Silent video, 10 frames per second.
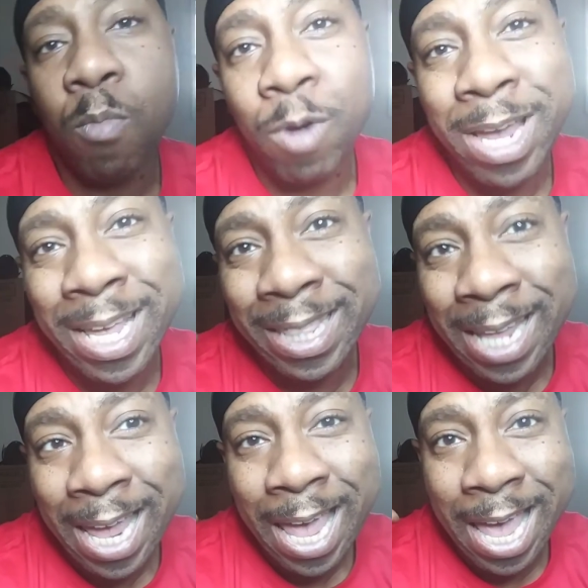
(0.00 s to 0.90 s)
up with
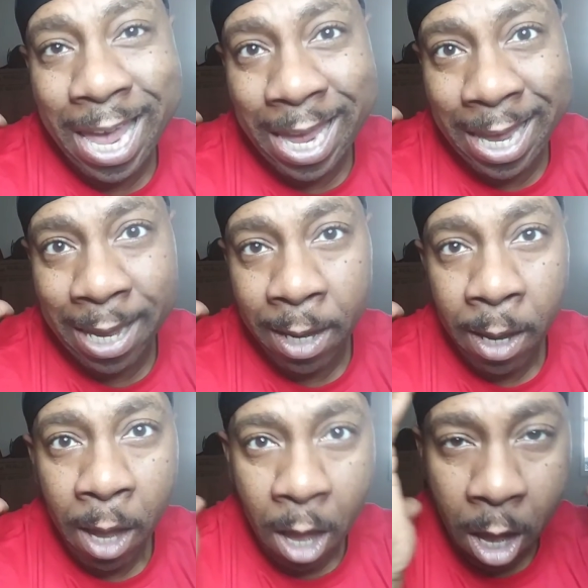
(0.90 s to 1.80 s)
a
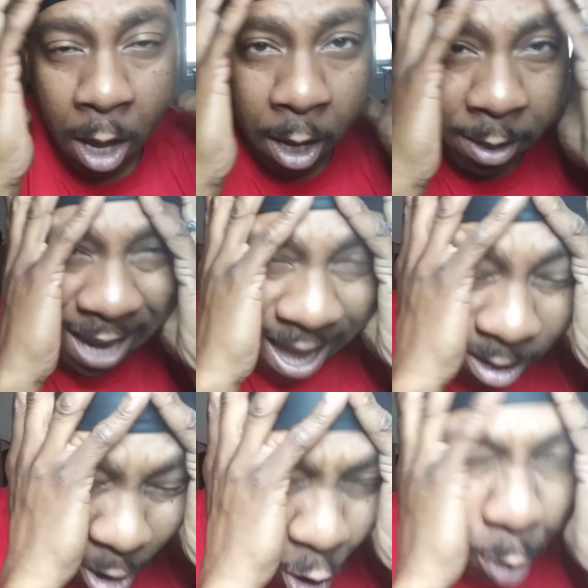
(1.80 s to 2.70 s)
uh,
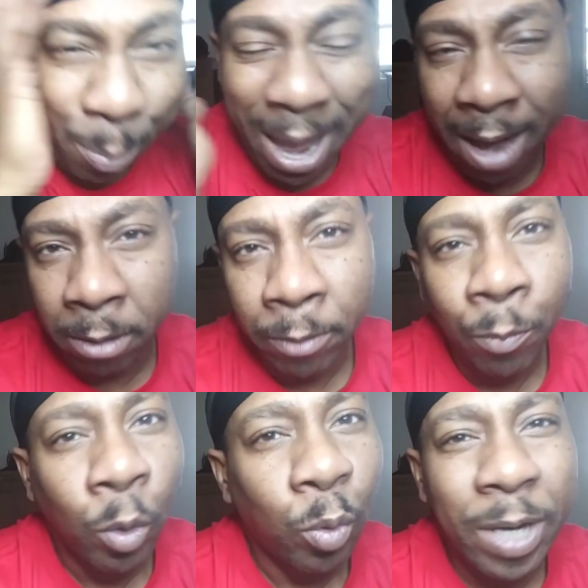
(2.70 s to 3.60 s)
downloader pattern,
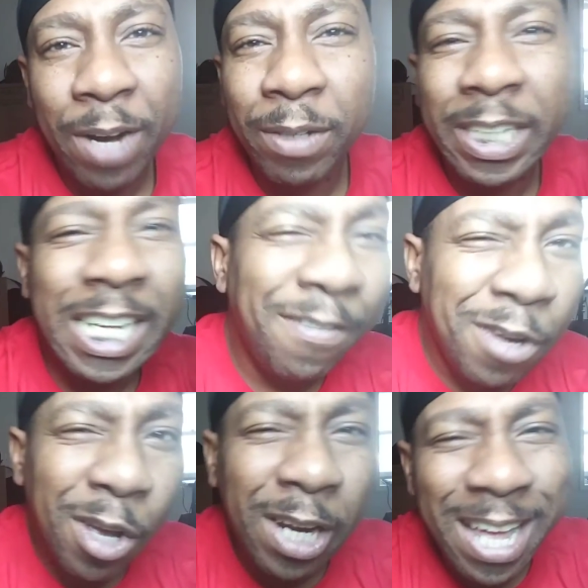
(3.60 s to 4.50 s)
whatever, give
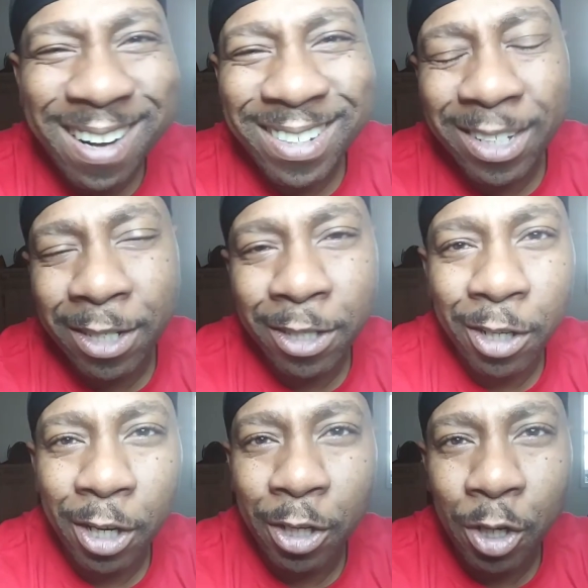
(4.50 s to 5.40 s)
your letters
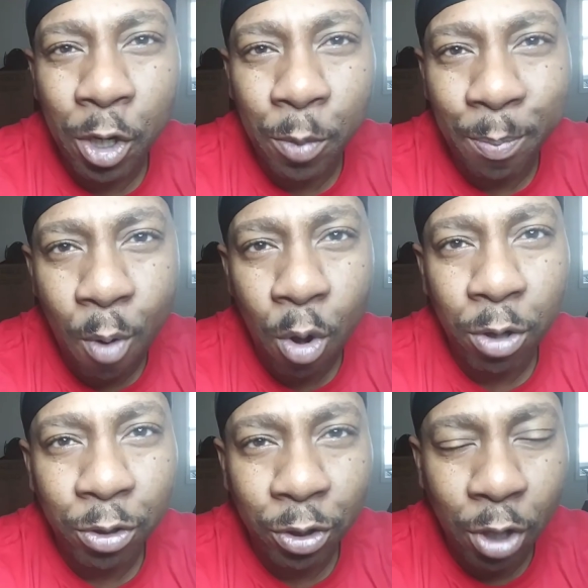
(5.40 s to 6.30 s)
and, and your
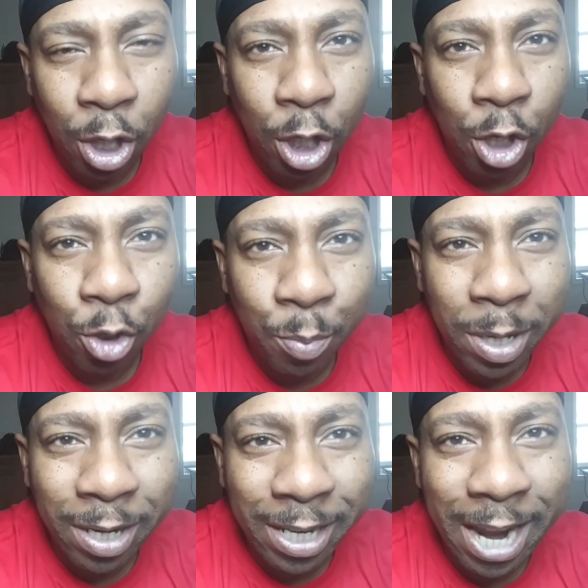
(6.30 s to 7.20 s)
borders a little
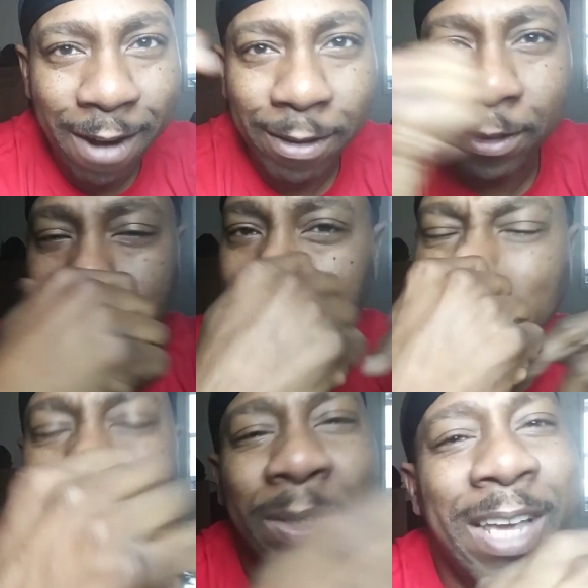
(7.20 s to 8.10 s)
bit of character.
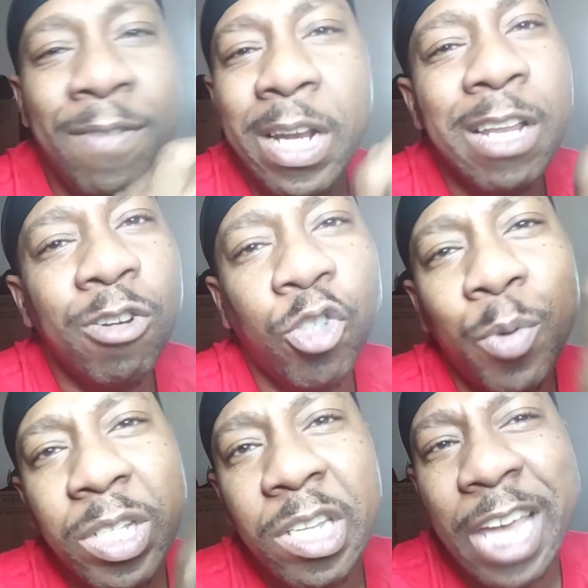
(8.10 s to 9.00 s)
Give it a little
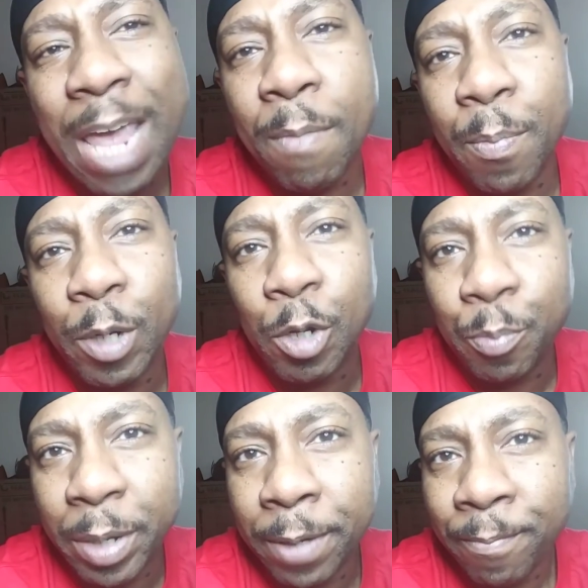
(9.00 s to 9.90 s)
switch the game up a little
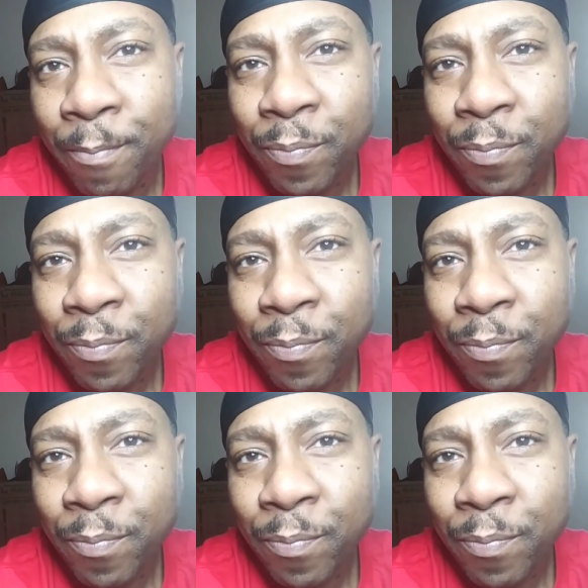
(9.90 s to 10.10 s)
bit.